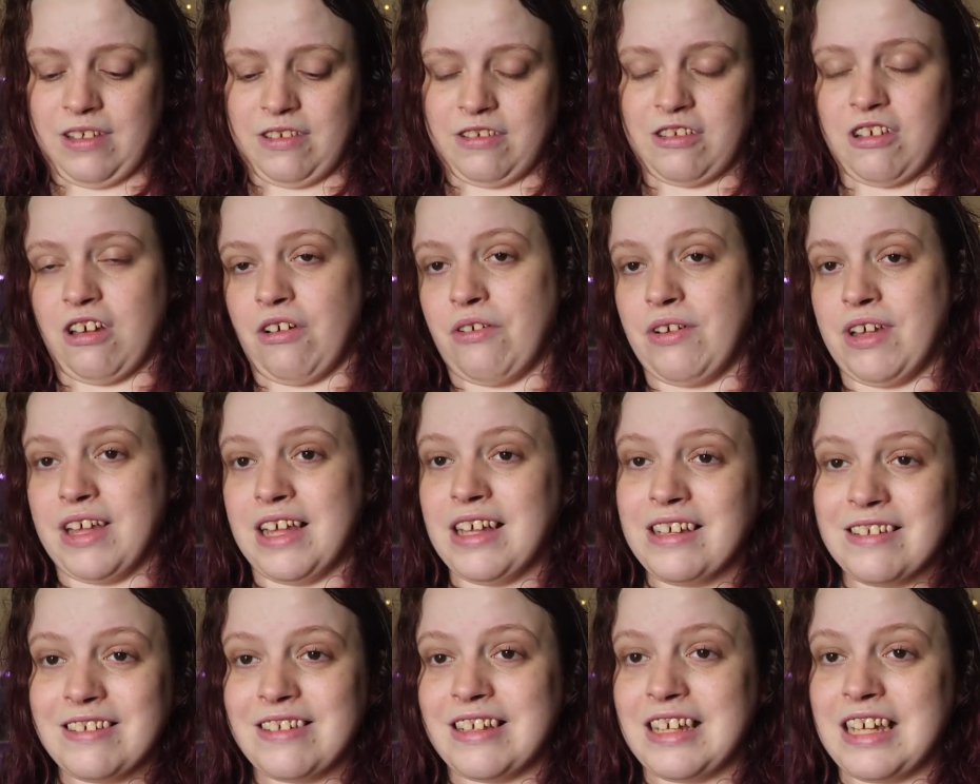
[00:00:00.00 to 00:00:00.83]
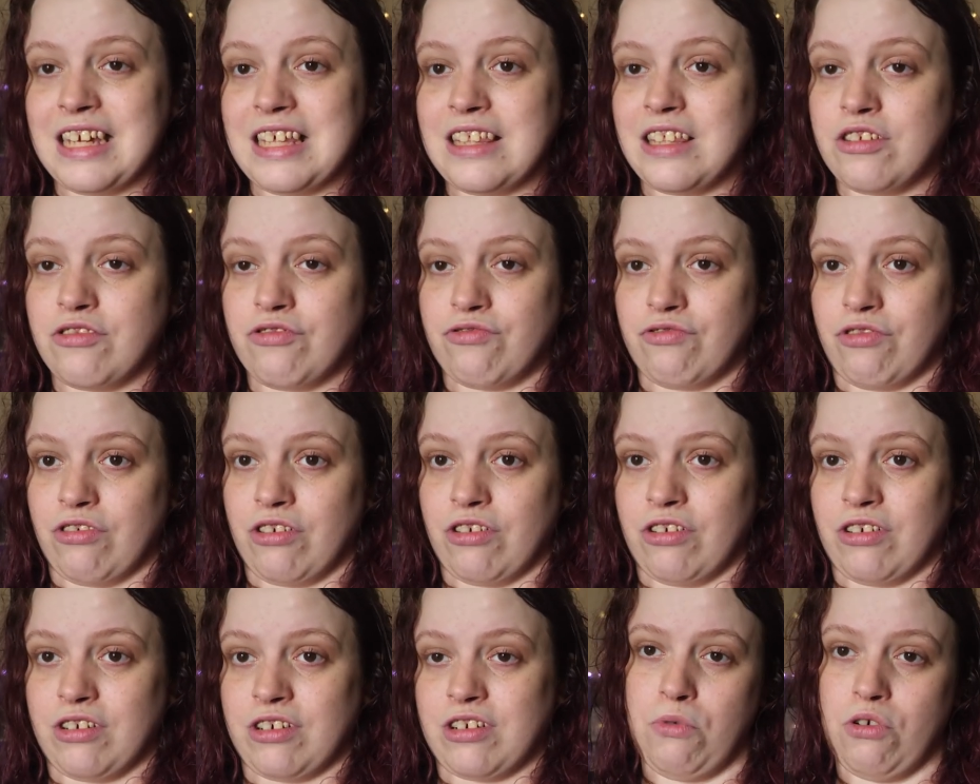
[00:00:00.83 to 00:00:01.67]
So is either
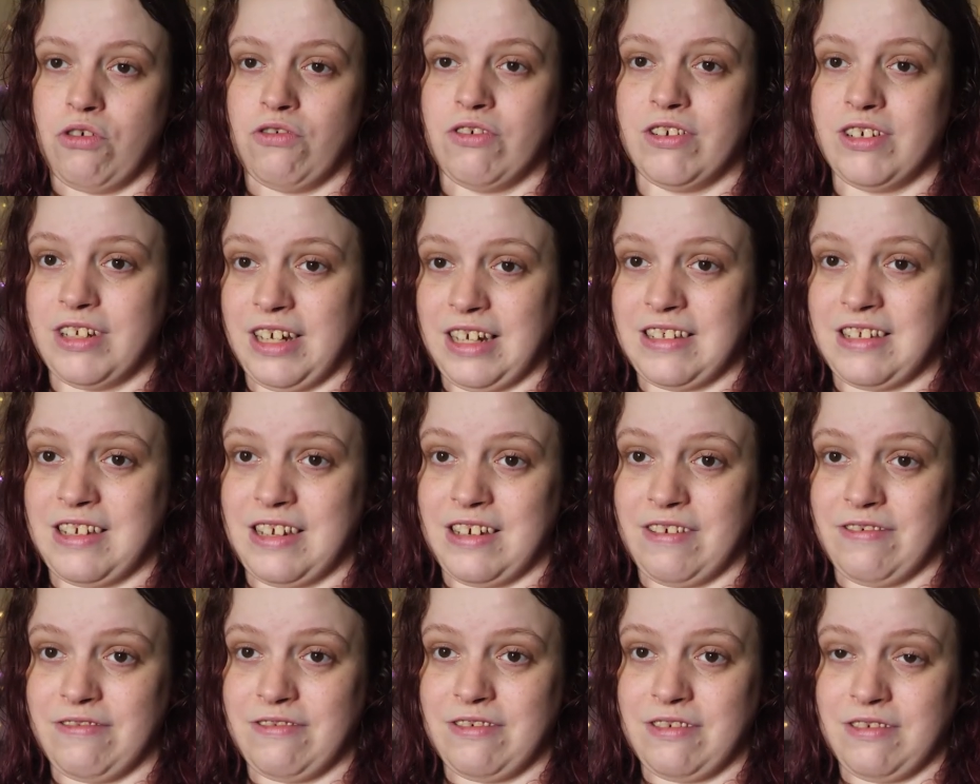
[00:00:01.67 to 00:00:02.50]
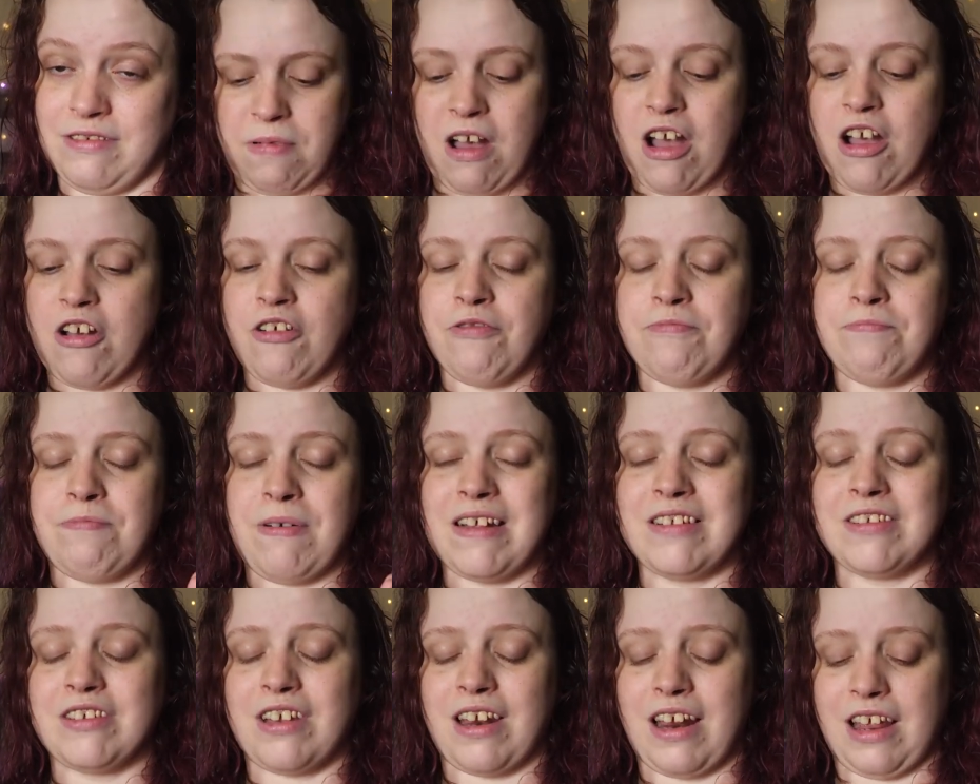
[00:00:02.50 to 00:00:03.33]
drug more addictive? Both
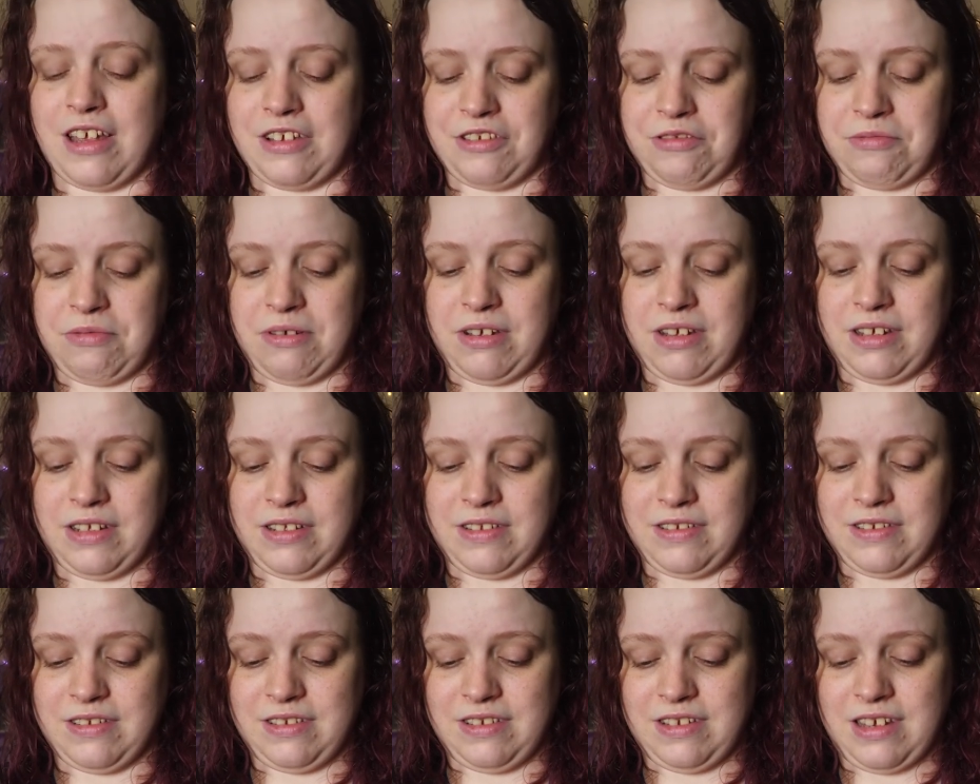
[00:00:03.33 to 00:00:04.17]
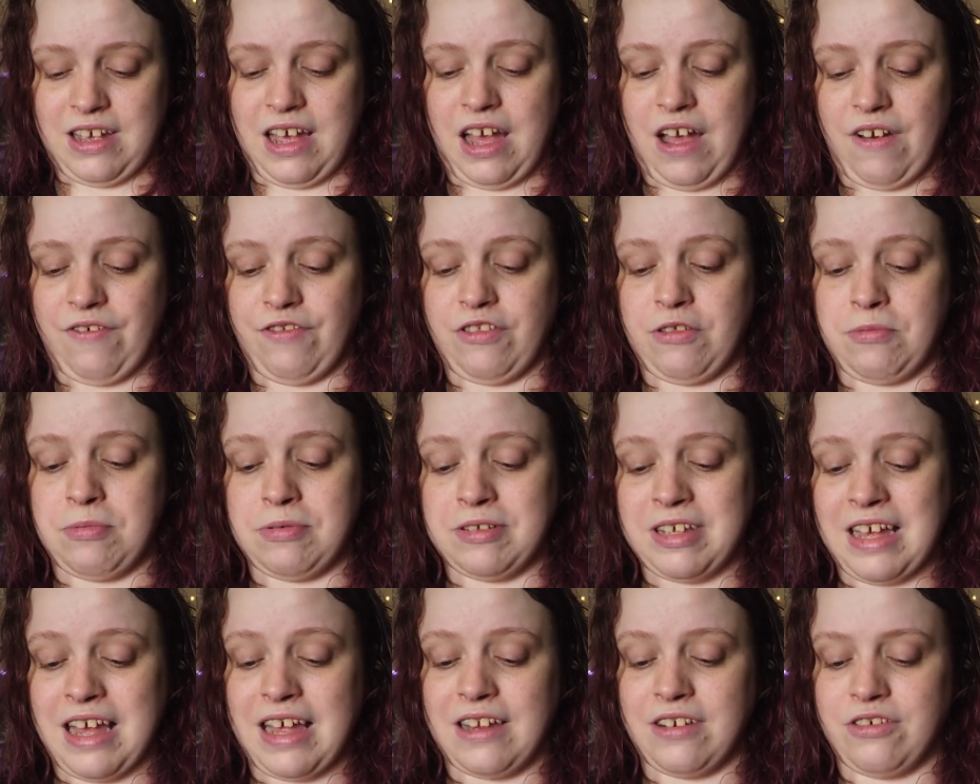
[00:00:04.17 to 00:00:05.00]
benzodiazepines have the
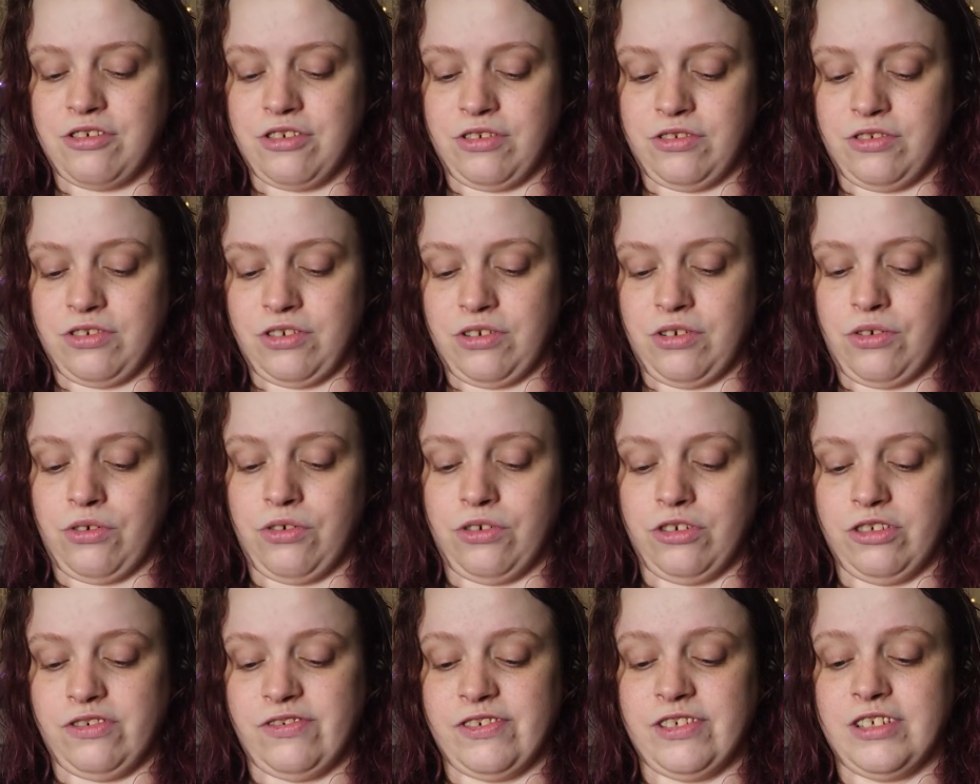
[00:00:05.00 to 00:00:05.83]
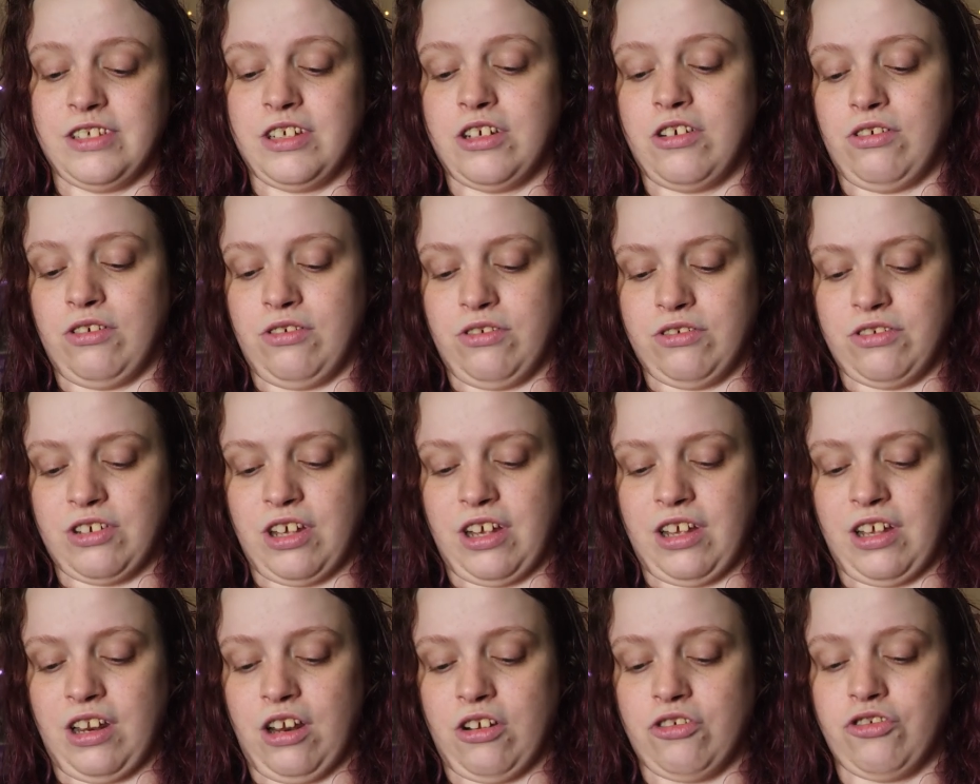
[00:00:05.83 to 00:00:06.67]
potential to cause physical or
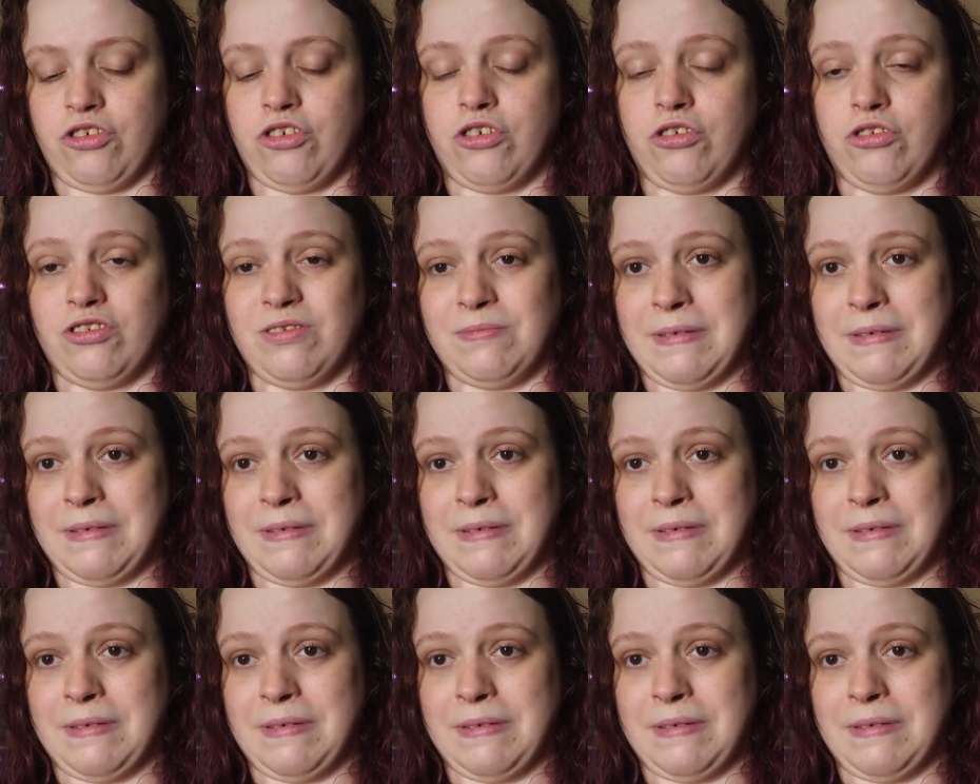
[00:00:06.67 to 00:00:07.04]
psychological